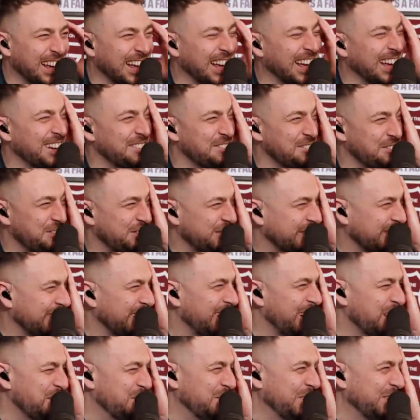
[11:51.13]
I
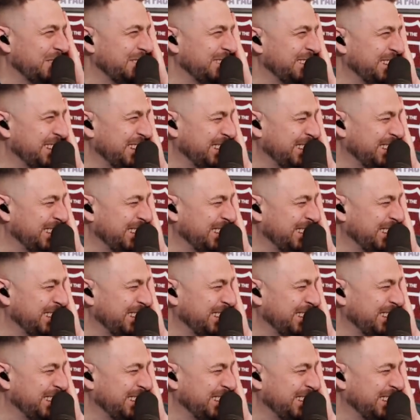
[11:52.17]
forgot about